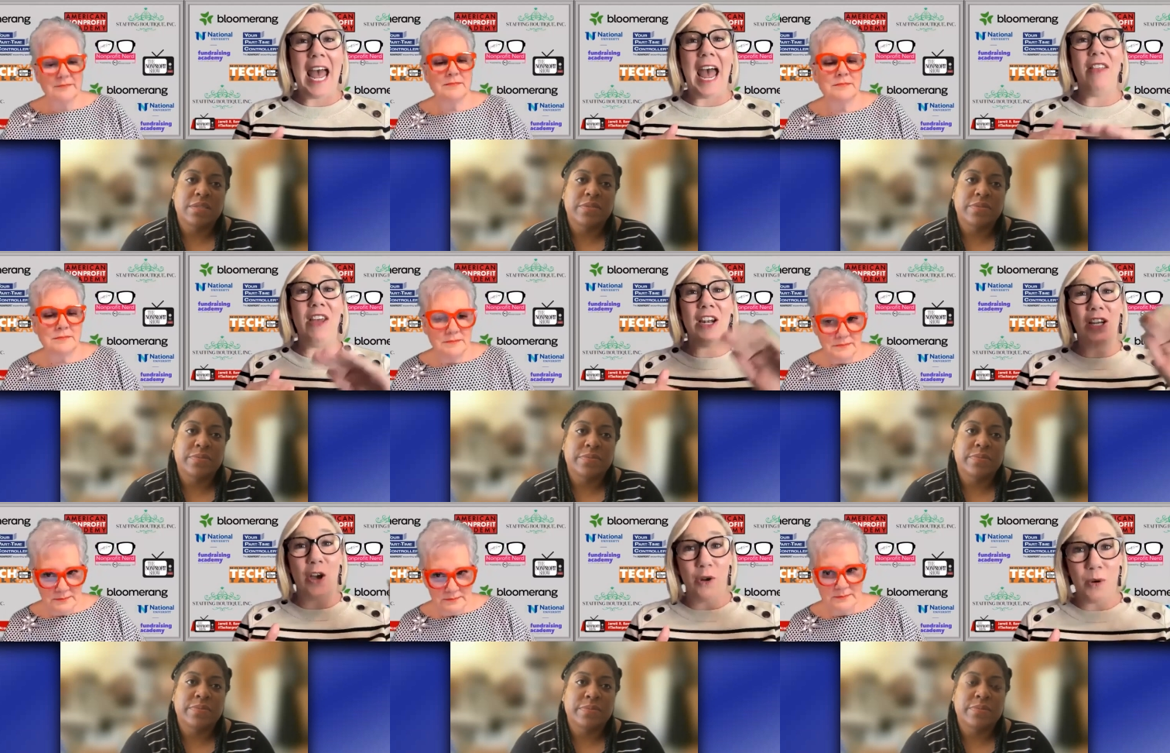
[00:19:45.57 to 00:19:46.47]
Speaker 1: and mm-hmm. then
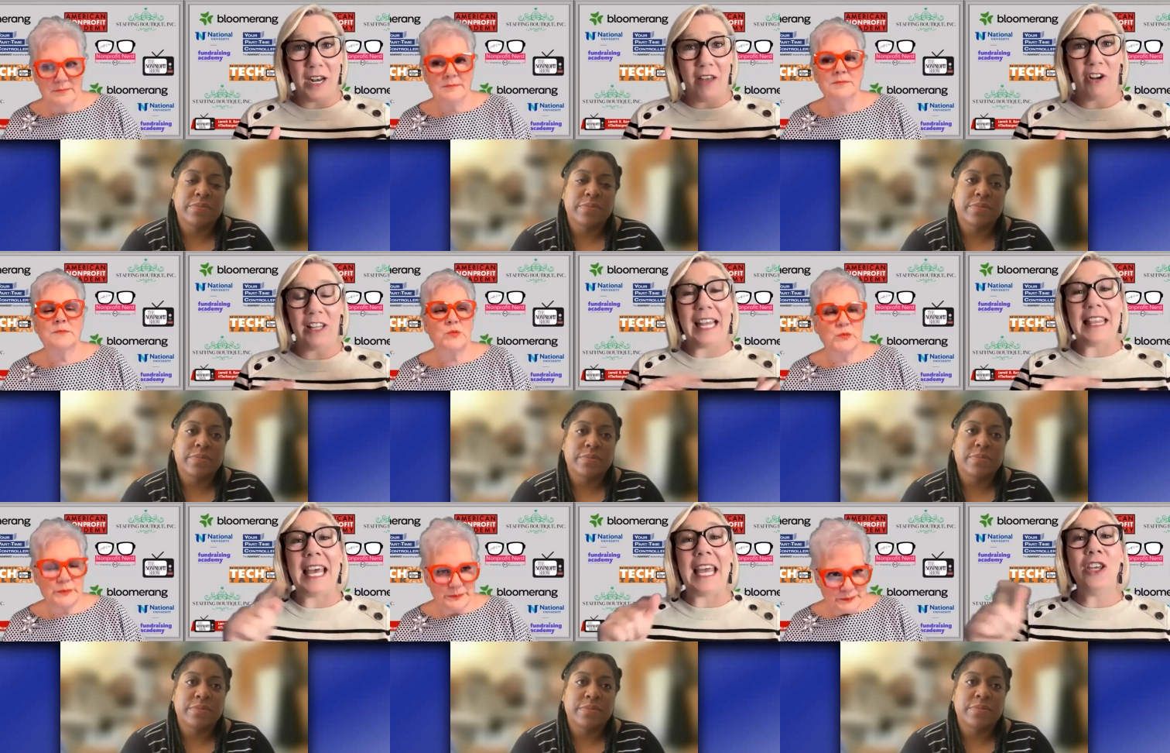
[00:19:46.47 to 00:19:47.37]
go to another like
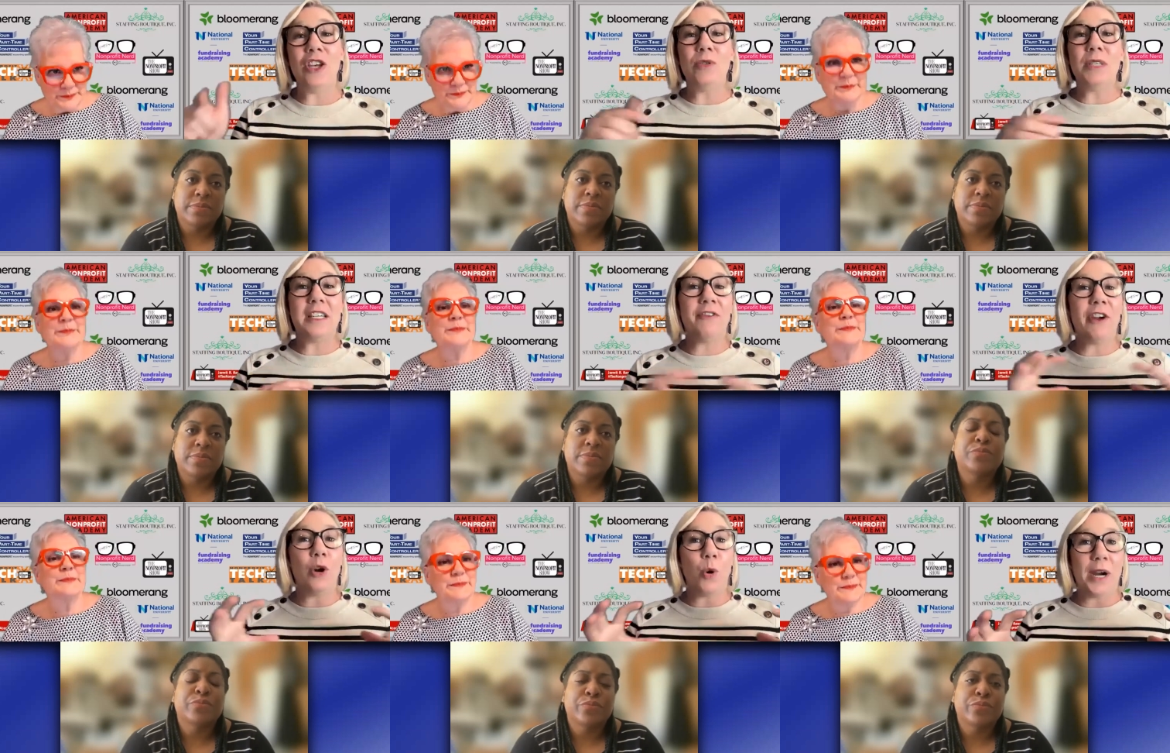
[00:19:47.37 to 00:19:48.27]
they use different
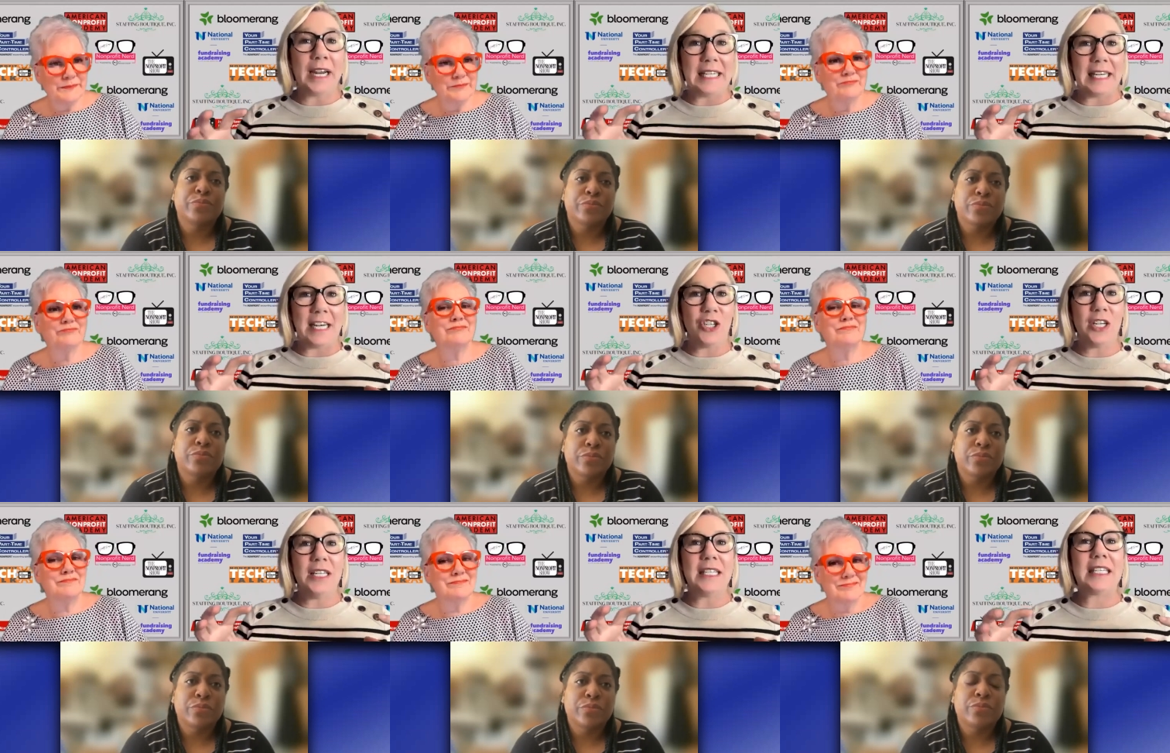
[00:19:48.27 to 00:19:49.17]

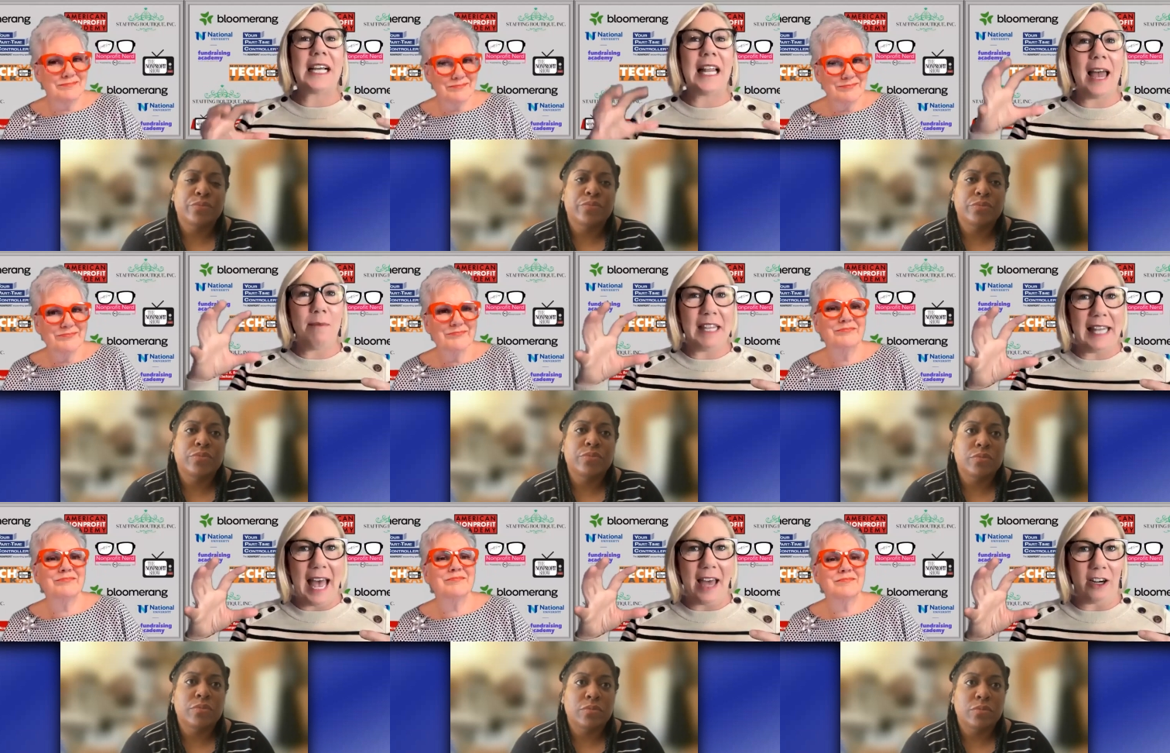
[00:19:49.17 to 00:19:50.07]
organizations to climb the
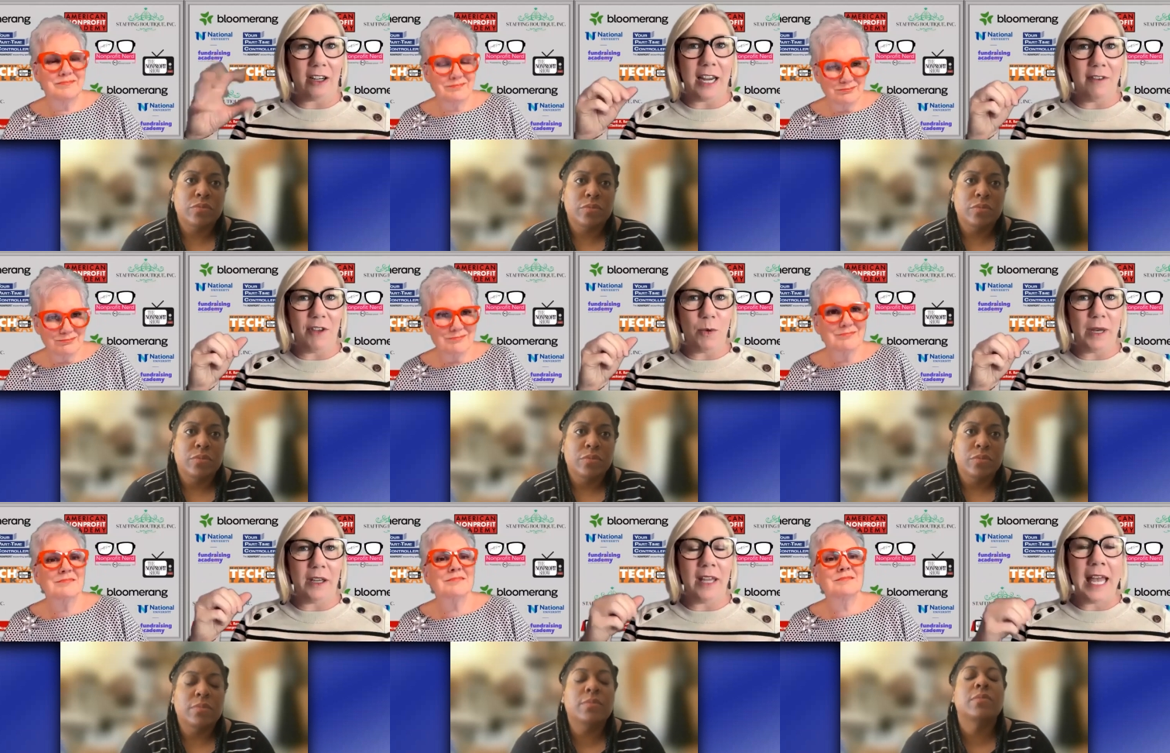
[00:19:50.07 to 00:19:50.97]
ladder if you will
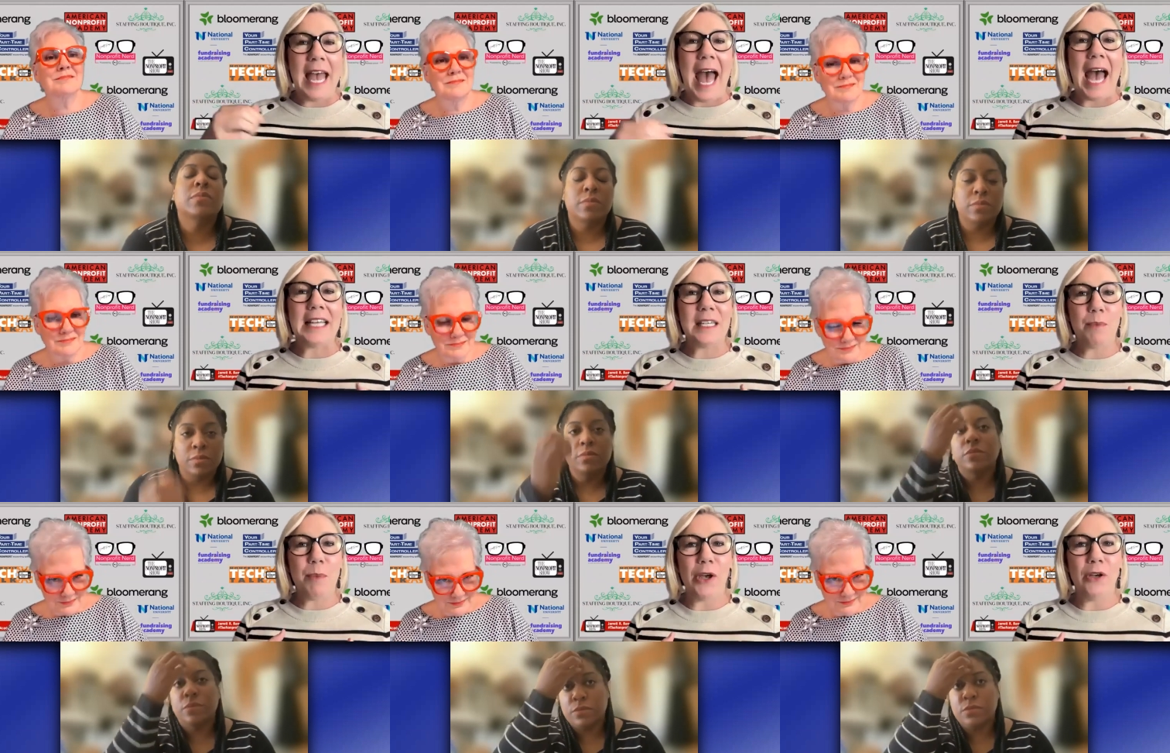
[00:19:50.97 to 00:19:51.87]
mm-hmm. as
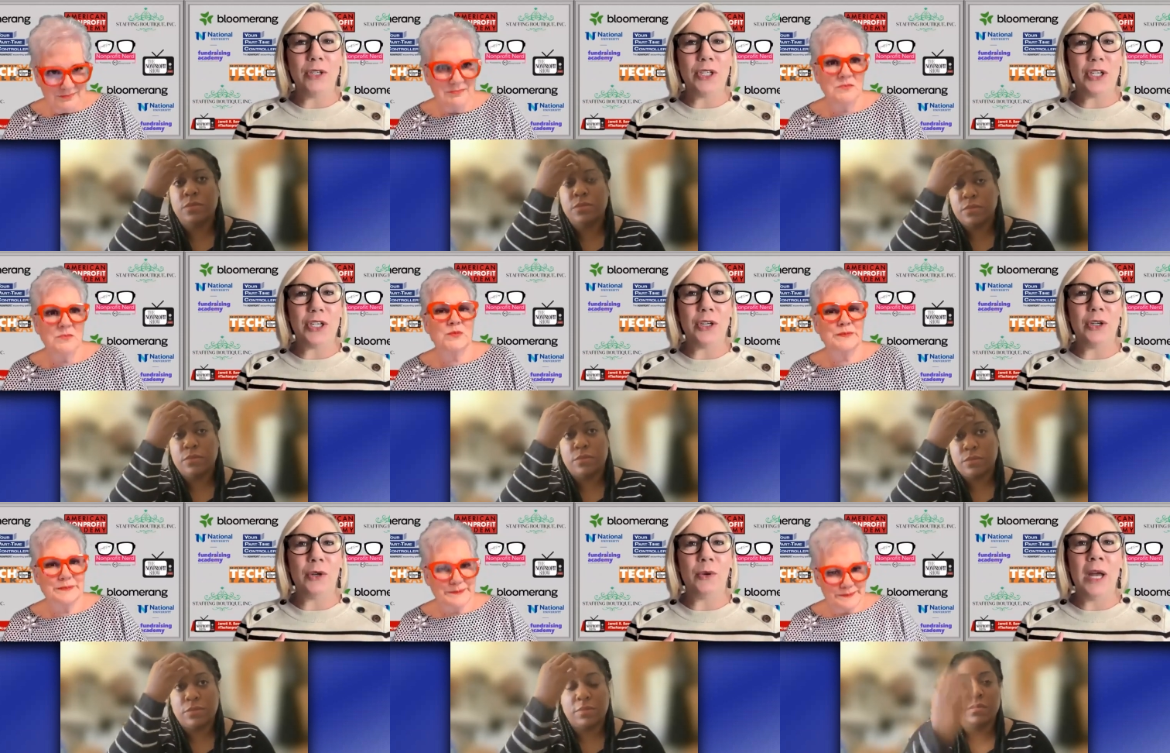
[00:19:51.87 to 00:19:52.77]
opposed
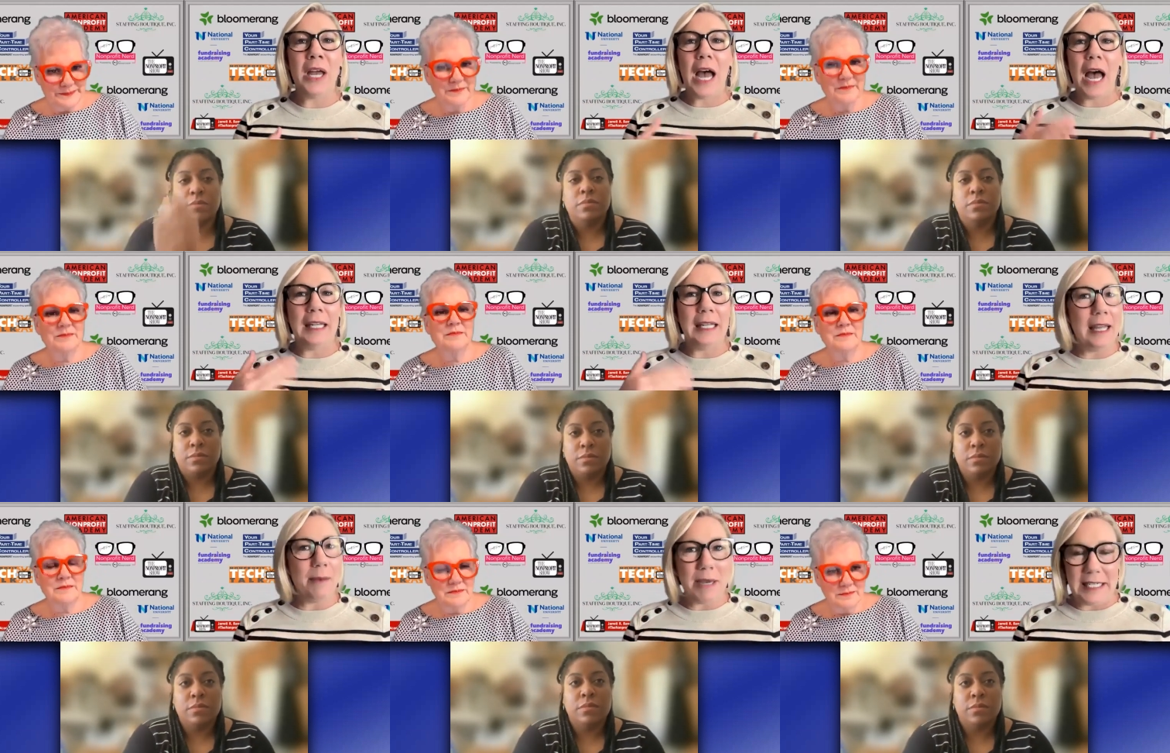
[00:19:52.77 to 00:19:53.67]
to a
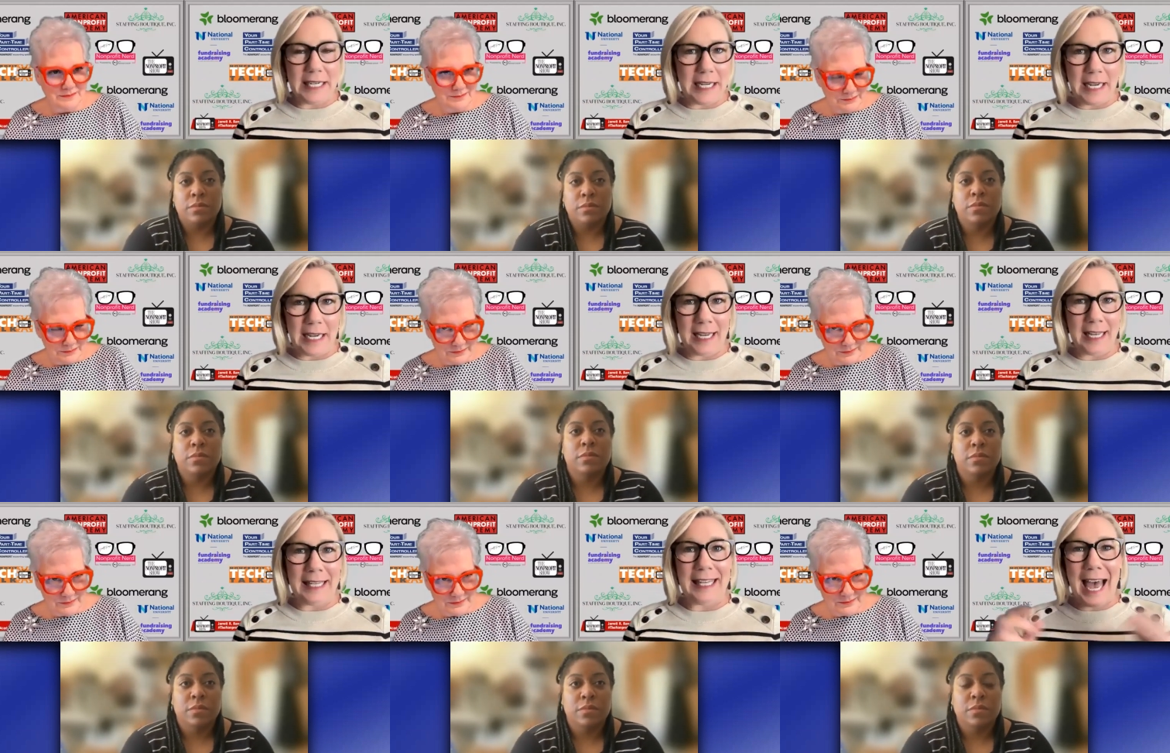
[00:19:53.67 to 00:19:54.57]
limiting
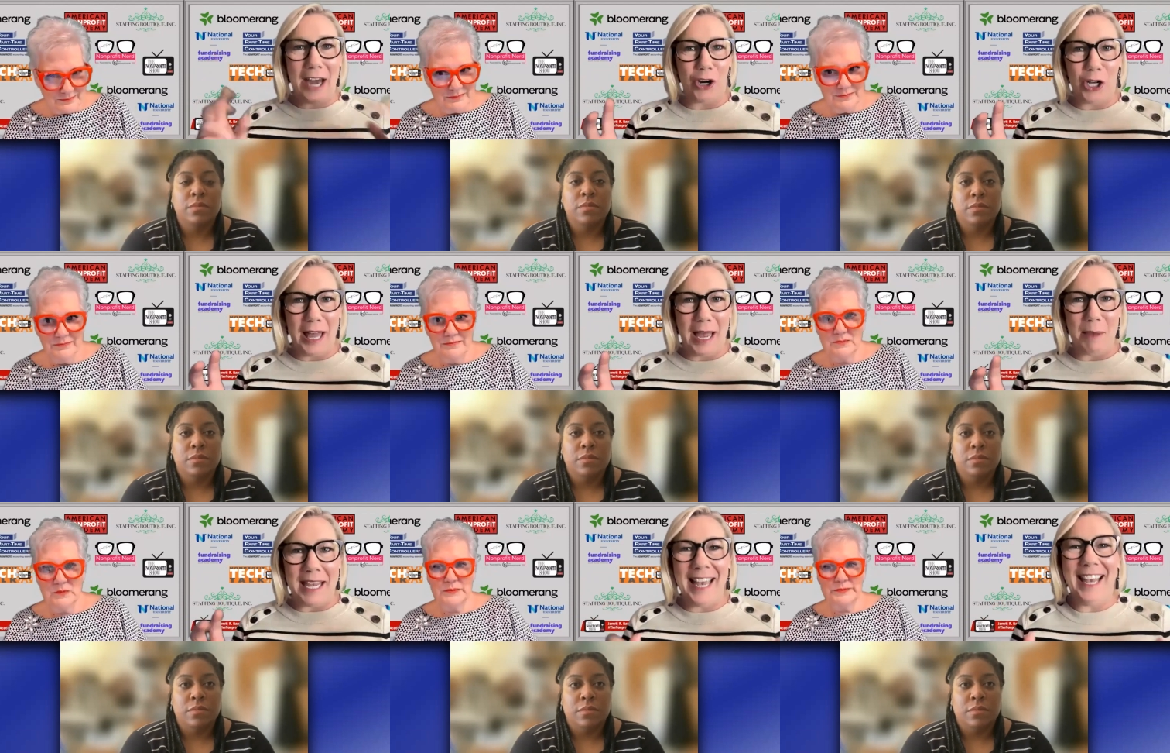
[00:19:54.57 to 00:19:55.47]
ladder
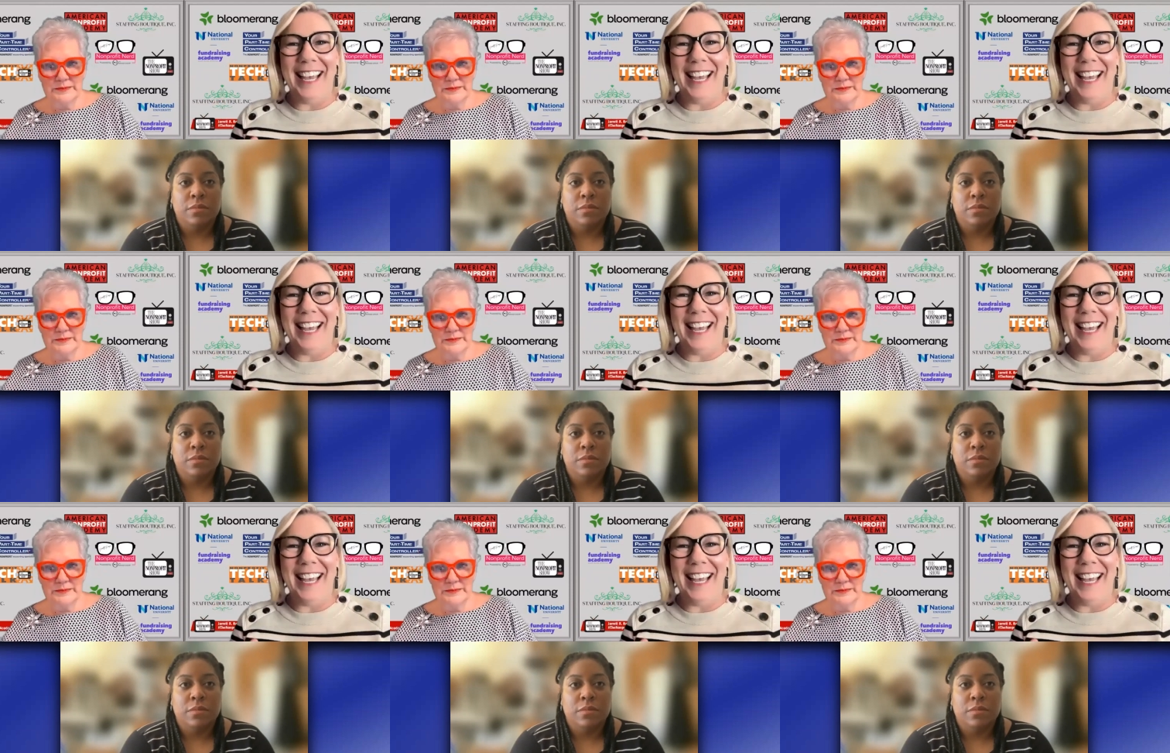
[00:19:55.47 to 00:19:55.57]
climbing